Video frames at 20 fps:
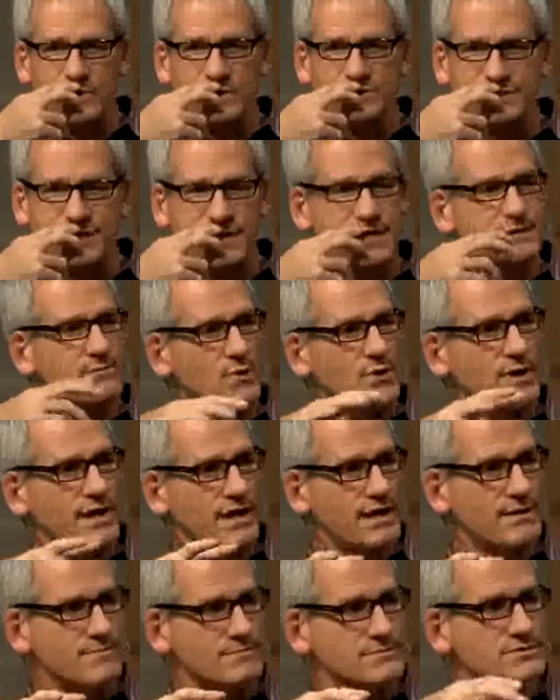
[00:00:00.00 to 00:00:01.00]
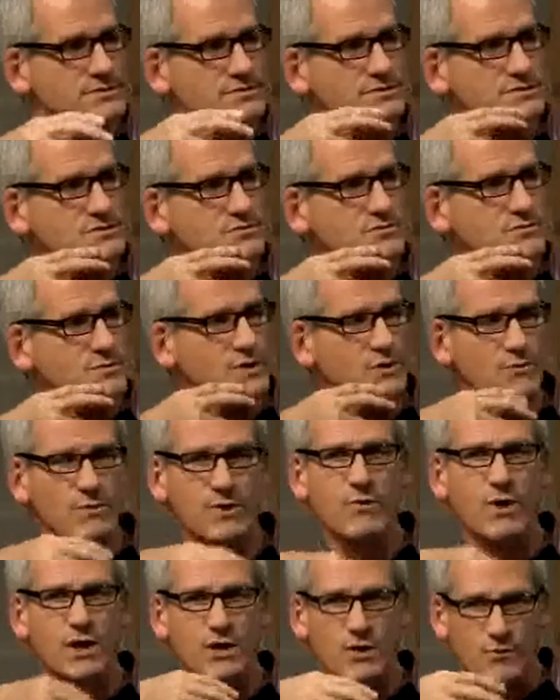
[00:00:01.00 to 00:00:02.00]
we're singing more hymns. We, we
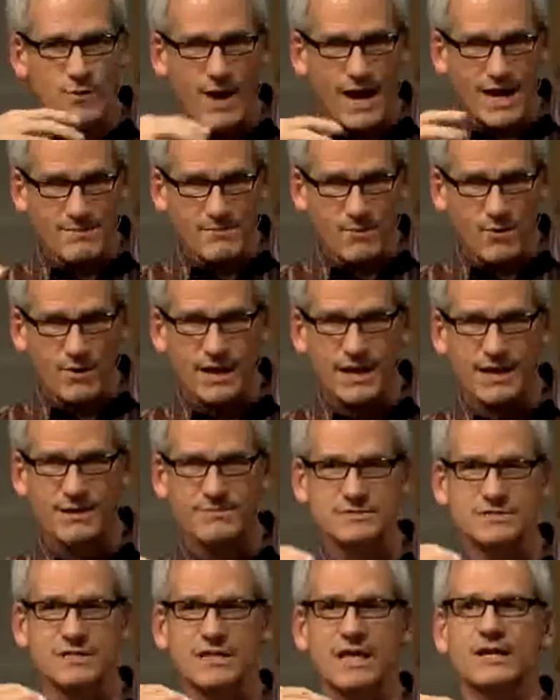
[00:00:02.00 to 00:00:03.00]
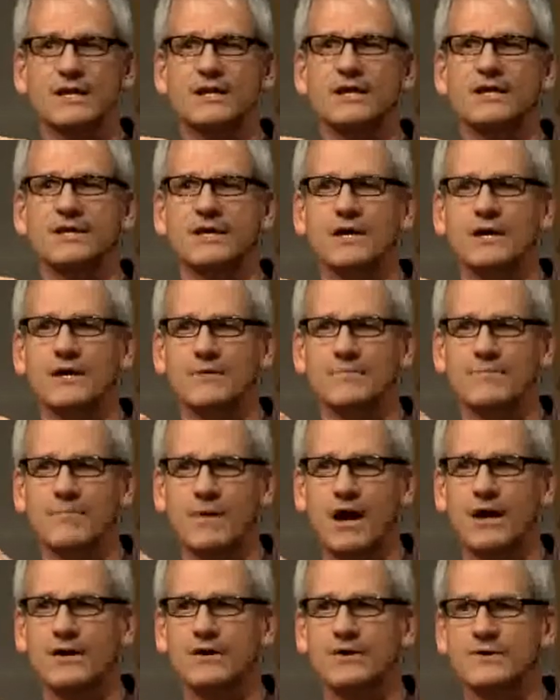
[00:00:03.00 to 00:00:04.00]
want to write more hymns. A lot of uh,
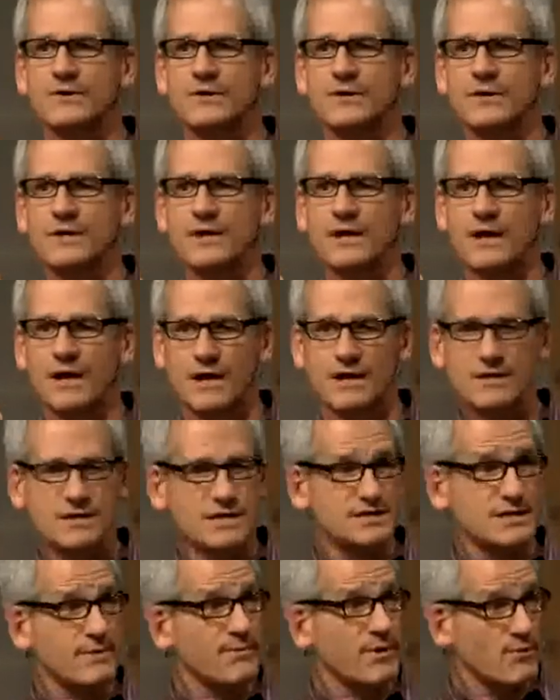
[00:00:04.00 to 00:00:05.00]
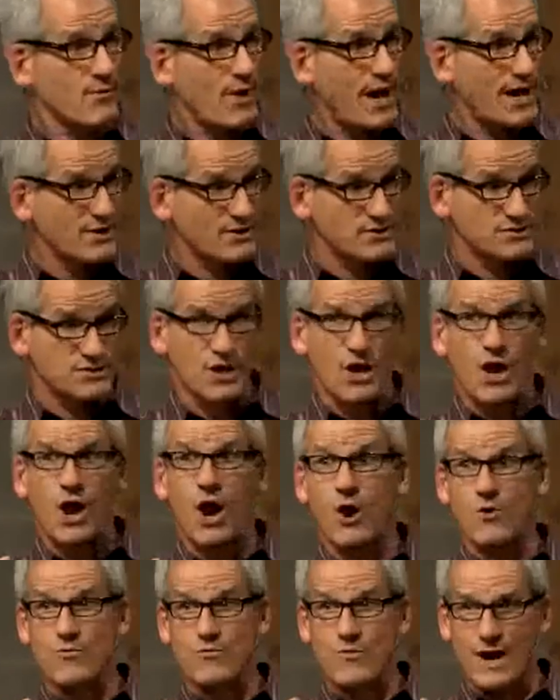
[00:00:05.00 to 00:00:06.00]
modern uh, uh, contemporary writers
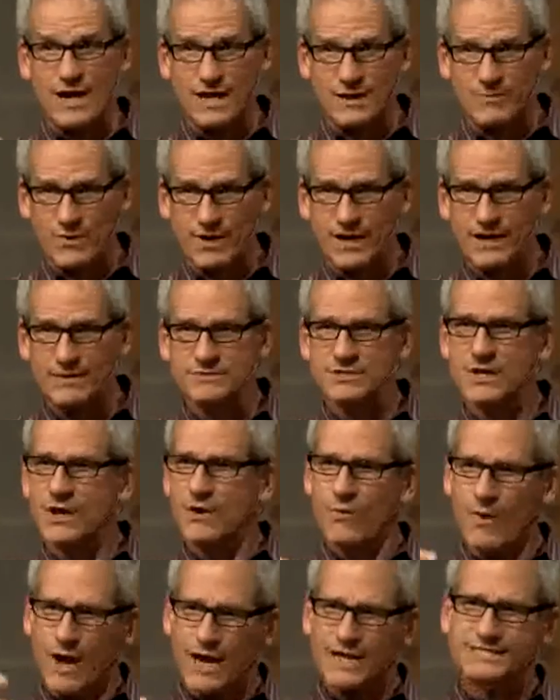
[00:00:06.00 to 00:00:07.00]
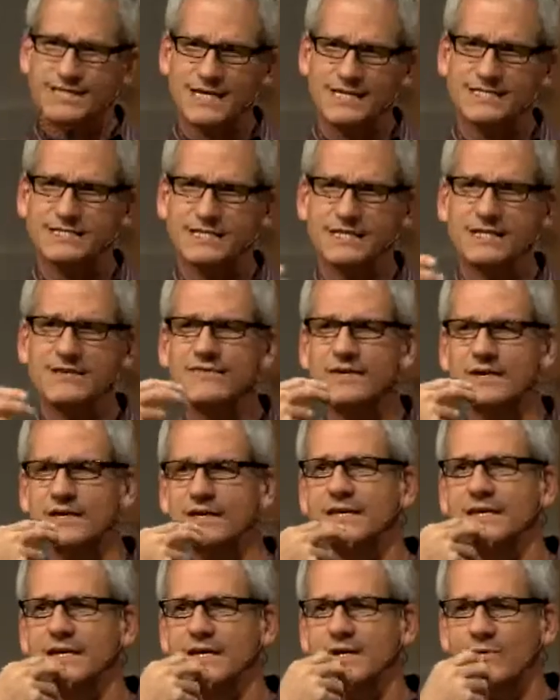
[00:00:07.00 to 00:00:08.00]
are writing more hymns. Why is that significant?
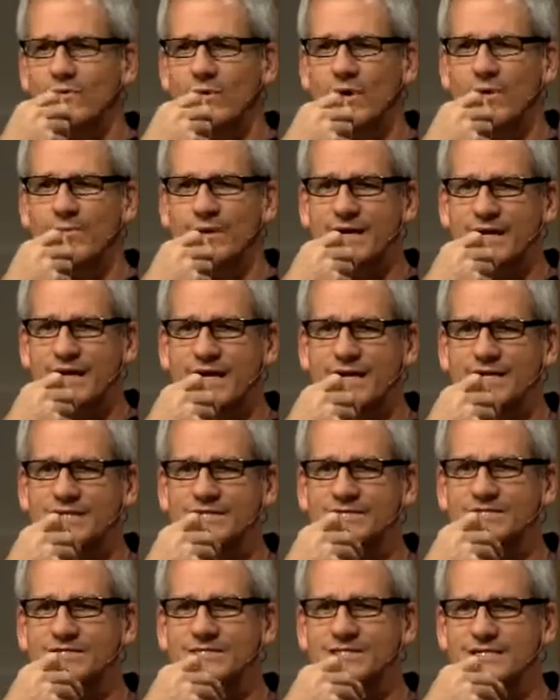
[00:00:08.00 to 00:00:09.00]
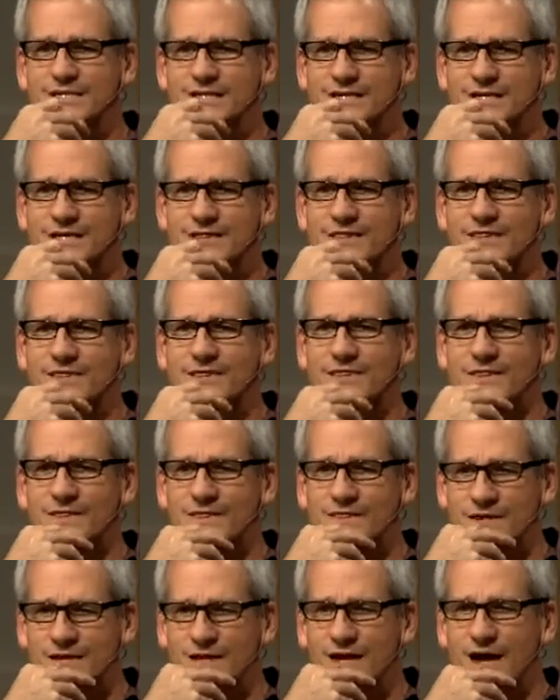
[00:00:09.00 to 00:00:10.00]
Well, because
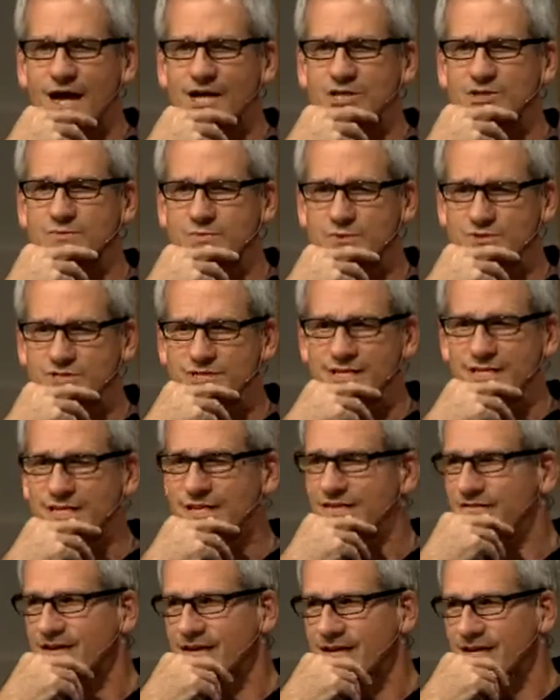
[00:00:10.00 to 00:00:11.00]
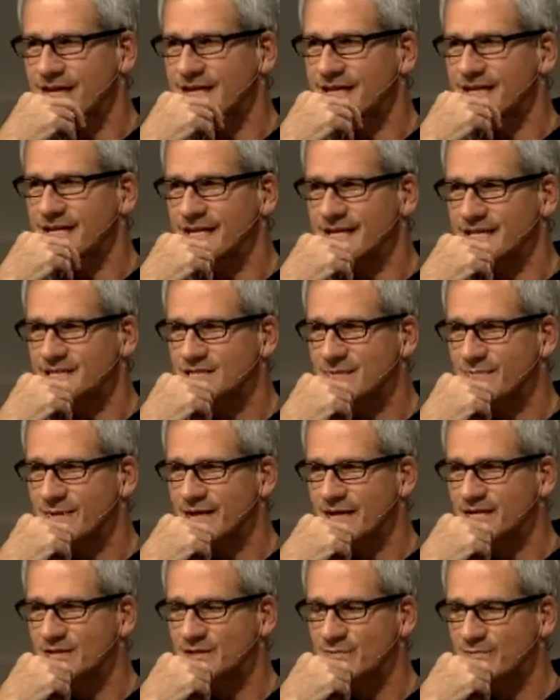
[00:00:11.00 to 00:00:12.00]
the gospel's significant and it needs to be
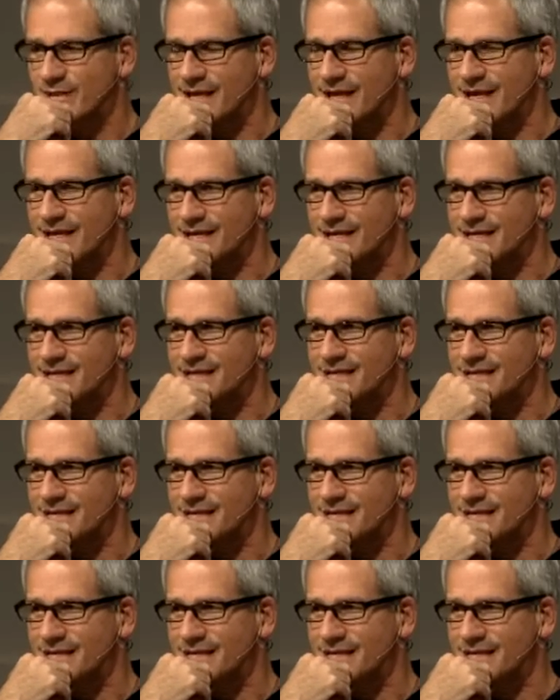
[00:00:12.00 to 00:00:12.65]
explained,